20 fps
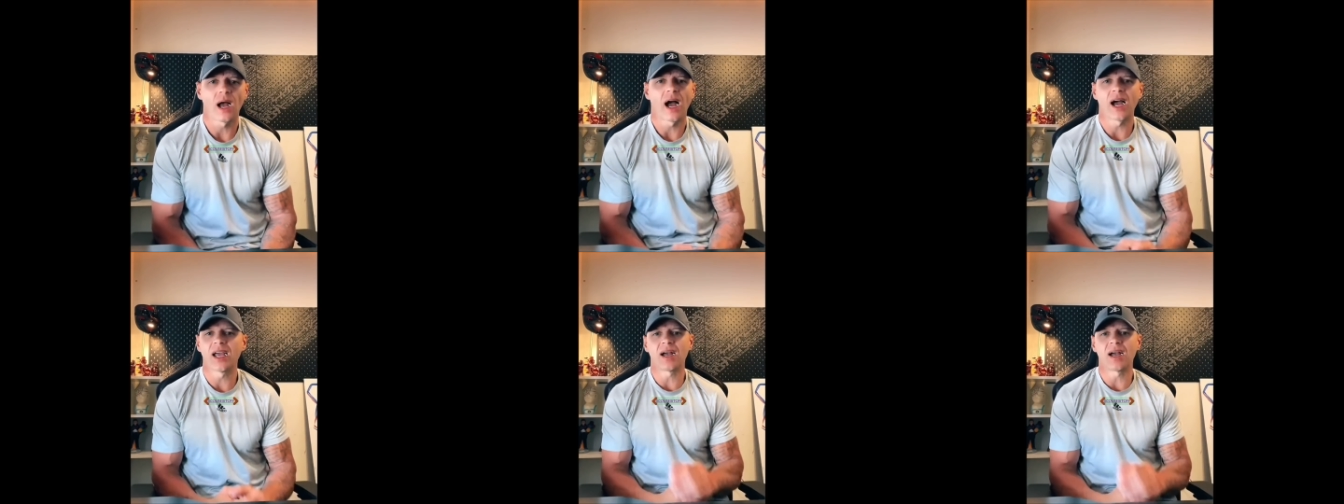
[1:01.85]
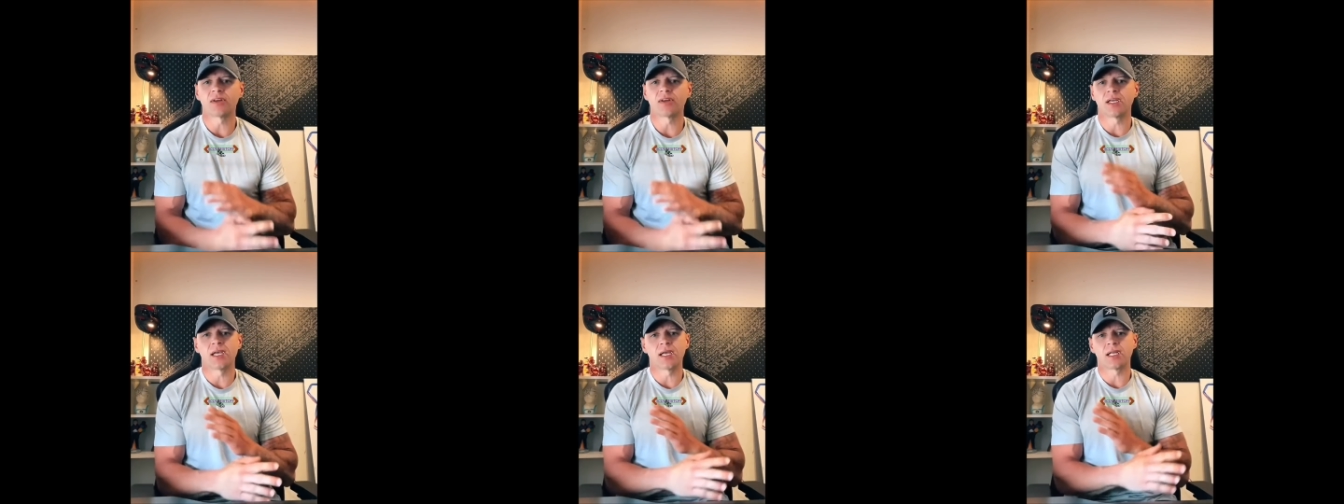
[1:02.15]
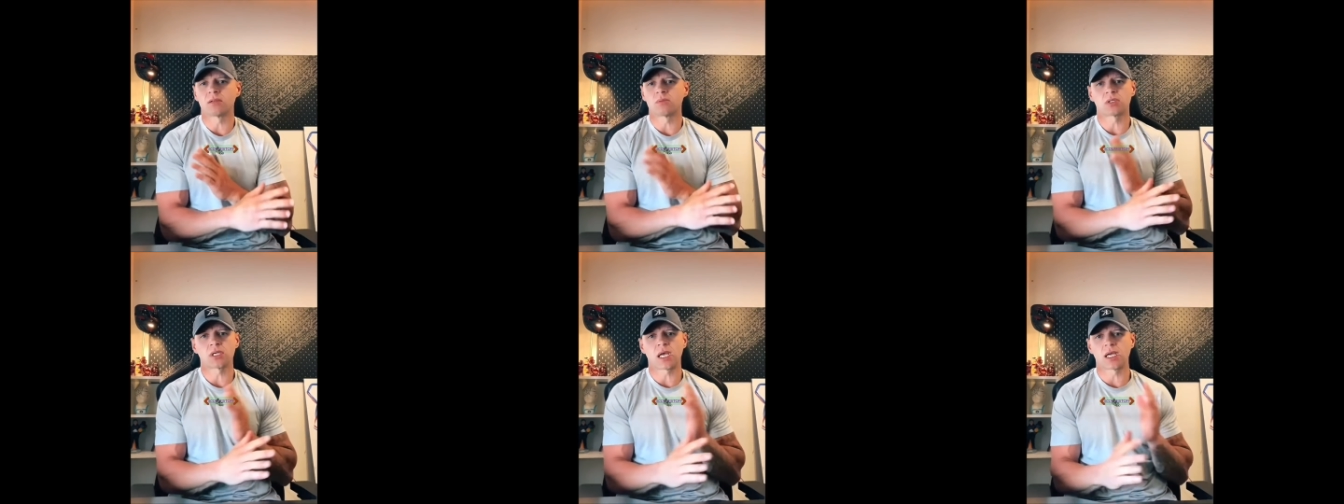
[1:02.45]
I haven't
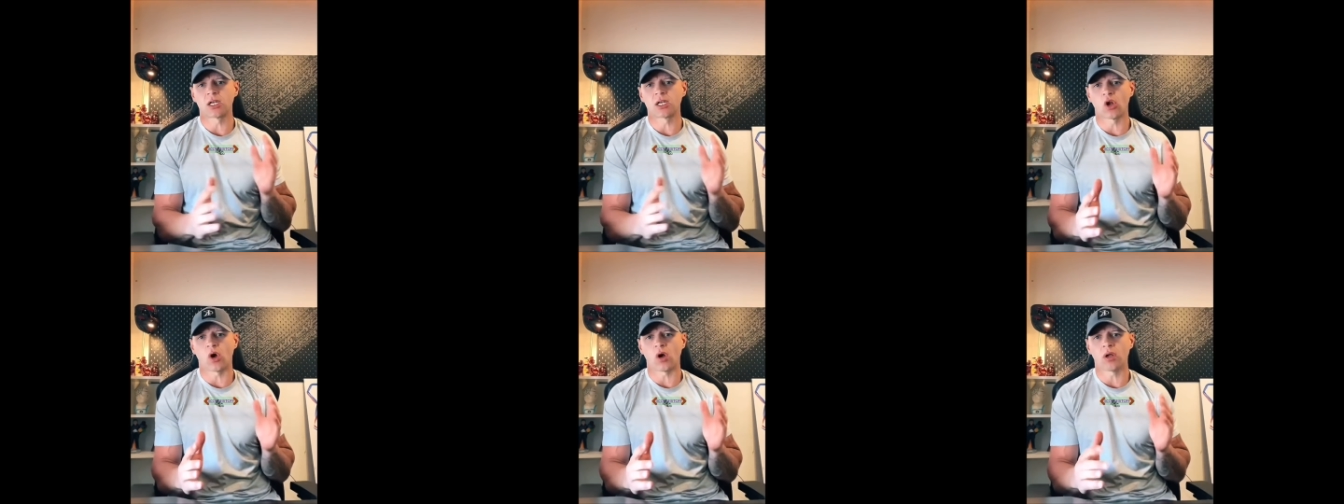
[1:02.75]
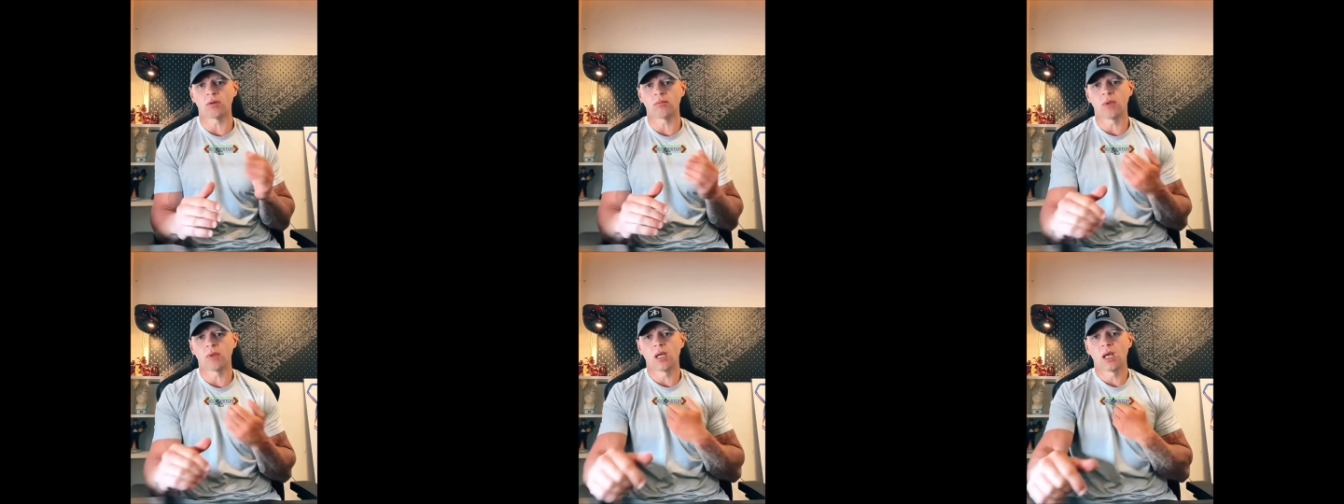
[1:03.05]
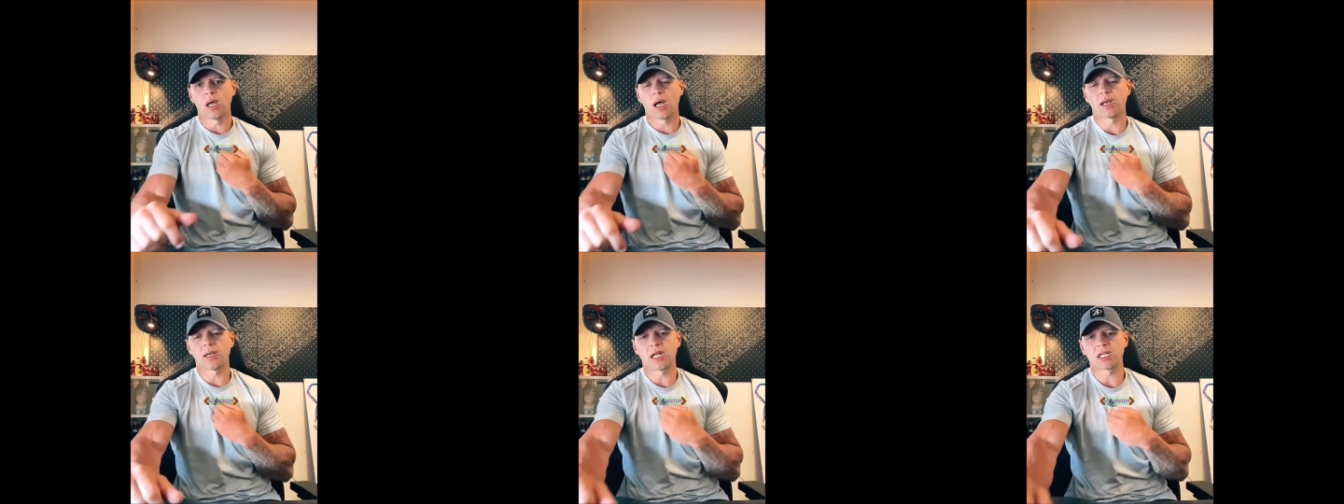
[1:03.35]
heard him say nothing,
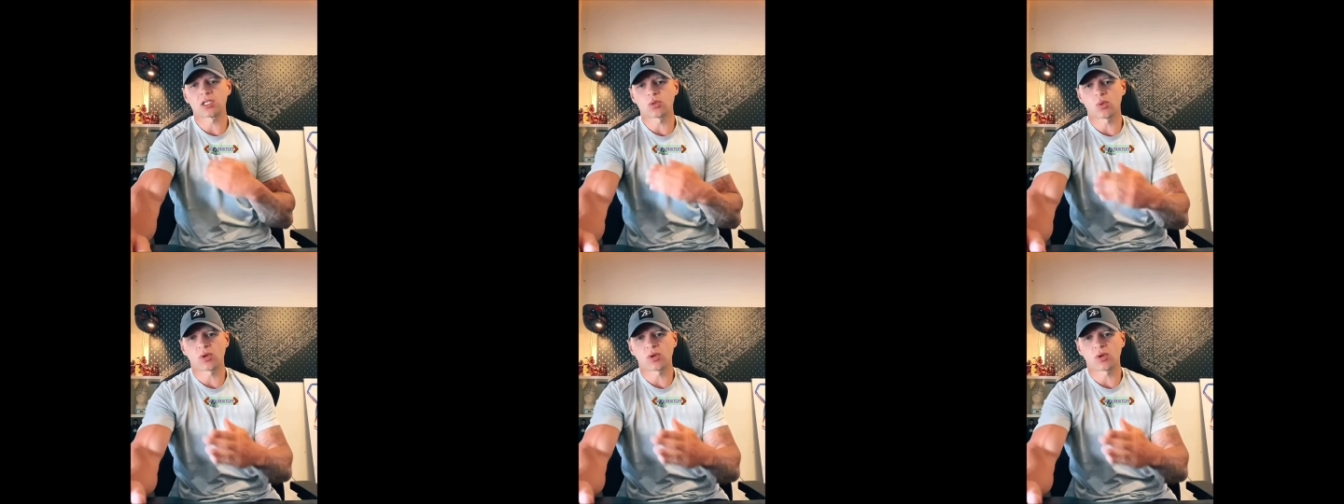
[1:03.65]
and